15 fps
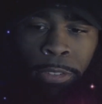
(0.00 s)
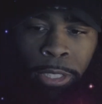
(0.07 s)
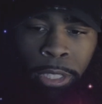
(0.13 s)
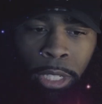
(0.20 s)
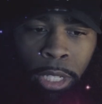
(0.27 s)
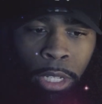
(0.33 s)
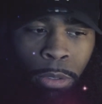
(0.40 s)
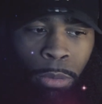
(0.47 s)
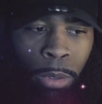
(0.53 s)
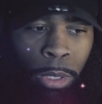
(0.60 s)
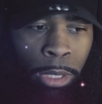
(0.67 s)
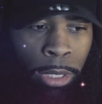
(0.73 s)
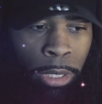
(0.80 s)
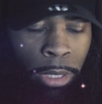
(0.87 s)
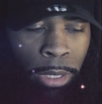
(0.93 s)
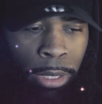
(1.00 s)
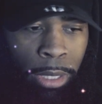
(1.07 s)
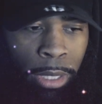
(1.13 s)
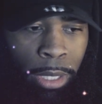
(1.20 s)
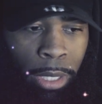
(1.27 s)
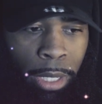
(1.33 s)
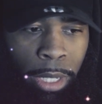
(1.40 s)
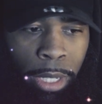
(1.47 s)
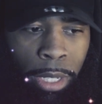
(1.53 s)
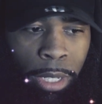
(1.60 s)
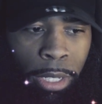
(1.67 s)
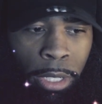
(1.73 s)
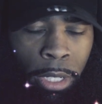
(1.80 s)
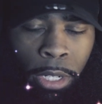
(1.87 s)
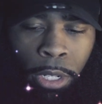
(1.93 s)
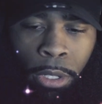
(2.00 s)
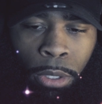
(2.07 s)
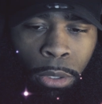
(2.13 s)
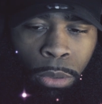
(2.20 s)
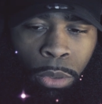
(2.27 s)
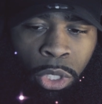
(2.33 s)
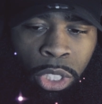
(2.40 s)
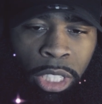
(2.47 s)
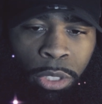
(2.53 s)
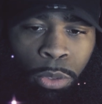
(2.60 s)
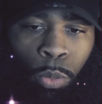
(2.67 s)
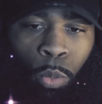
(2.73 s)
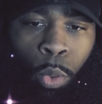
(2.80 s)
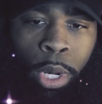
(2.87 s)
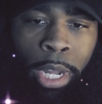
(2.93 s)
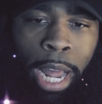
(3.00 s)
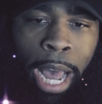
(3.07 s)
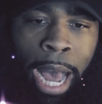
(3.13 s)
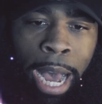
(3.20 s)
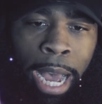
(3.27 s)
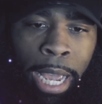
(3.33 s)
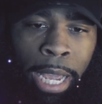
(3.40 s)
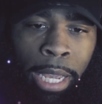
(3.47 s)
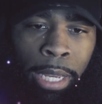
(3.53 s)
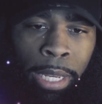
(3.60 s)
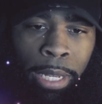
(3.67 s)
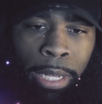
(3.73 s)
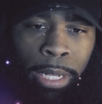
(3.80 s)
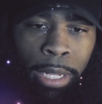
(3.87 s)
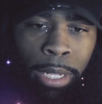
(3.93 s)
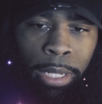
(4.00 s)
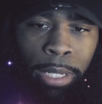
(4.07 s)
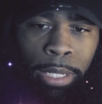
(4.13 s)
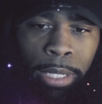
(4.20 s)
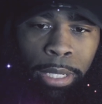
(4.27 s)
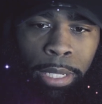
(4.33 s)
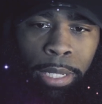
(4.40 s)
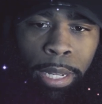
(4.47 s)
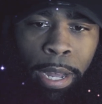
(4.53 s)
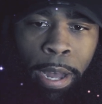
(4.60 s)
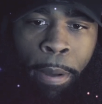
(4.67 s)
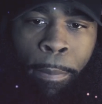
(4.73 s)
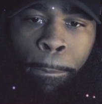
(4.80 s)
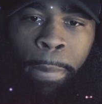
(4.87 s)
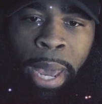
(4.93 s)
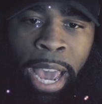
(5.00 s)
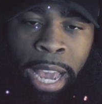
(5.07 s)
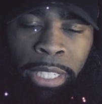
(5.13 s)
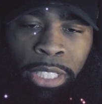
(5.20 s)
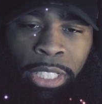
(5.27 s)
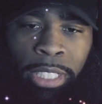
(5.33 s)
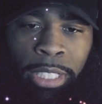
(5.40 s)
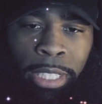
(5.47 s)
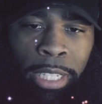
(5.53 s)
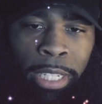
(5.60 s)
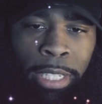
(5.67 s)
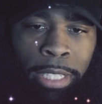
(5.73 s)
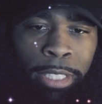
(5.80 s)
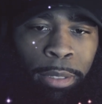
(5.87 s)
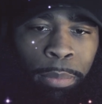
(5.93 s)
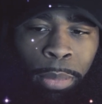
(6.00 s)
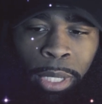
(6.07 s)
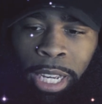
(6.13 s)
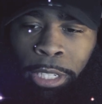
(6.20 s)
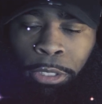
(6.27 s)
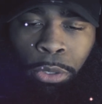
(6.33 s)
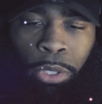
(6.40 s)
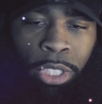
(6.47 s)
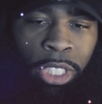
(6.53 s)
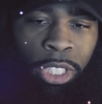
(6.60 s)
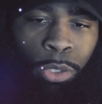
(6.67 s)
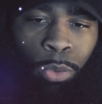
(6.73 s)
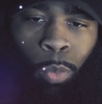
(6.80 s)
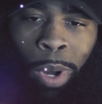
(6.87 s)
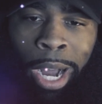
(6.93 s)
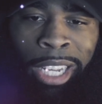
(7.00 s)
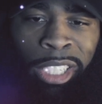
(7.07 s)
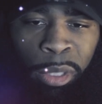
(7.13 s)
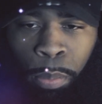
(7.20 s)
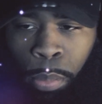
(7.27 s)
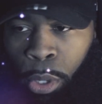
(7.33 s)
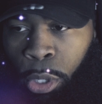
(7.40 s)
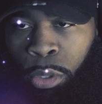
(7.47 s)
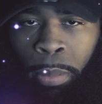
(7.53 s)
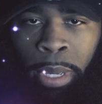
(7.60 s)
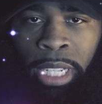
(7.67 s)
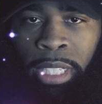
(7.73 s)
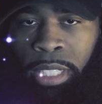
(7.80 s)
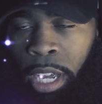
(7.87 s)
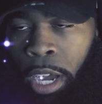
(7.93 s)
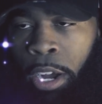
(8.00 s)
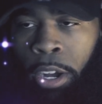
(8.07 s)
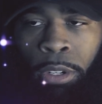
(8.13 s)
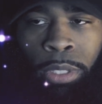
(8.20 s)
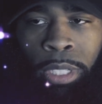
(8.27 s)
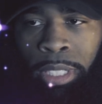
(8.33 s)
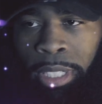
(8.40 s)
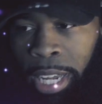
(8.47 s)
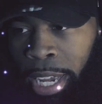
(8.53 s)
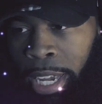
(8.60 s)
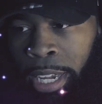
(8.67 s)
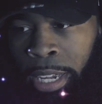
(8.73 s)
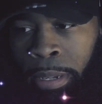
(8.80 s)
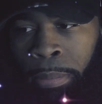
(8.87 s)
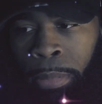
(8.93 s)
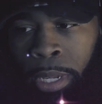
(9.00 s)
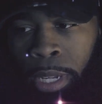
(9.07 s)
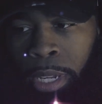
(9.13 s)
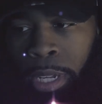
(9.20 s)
Everything was, just what I imagined it to be. I used to just watch probates all the time.